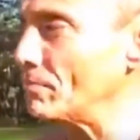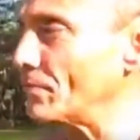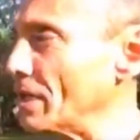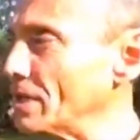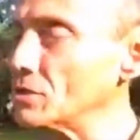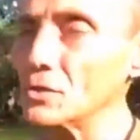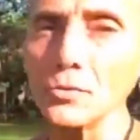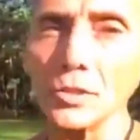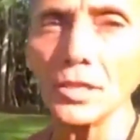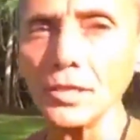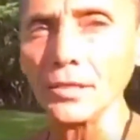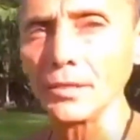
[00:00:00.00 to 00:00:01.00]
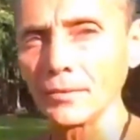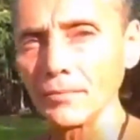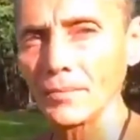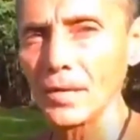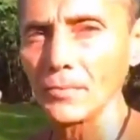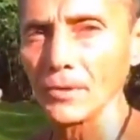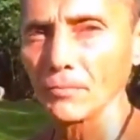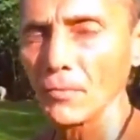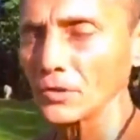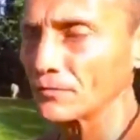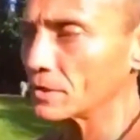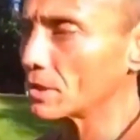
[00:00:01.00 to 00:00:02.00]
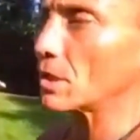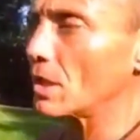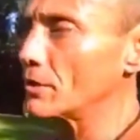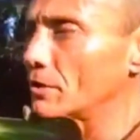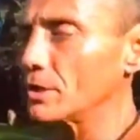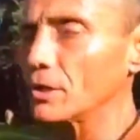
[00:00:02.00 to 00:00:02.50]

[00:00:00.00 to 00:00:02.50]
things you need? Remember, most of it's clutter and